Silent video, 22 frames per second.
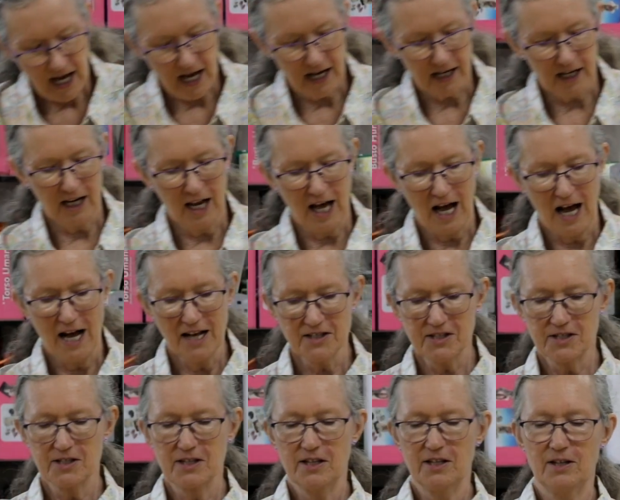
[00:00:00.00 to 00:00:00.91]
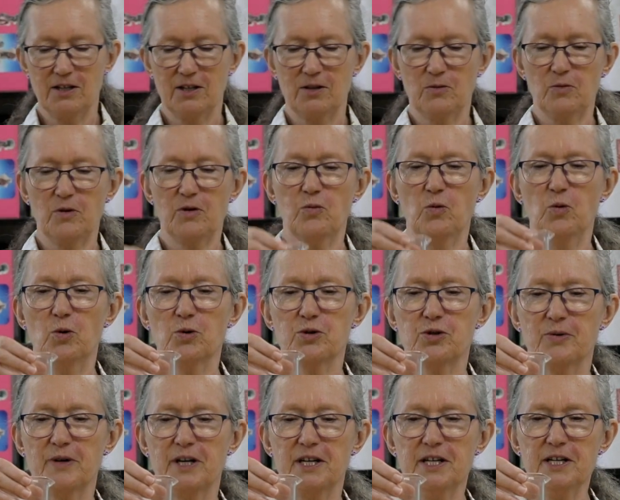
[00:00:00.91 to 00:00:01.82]
a glass with
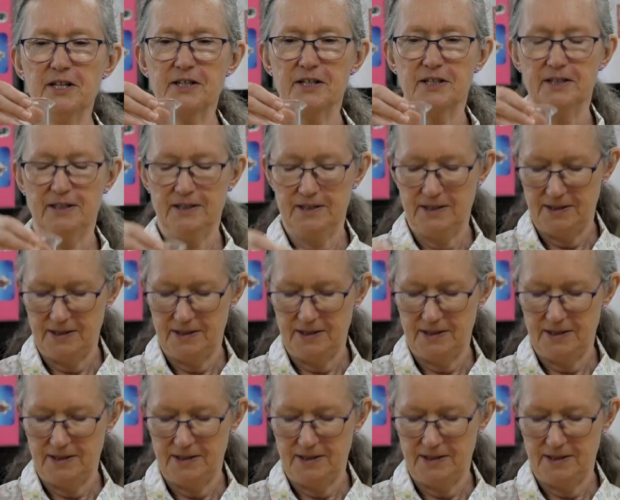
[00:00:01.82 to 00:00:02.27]
water in it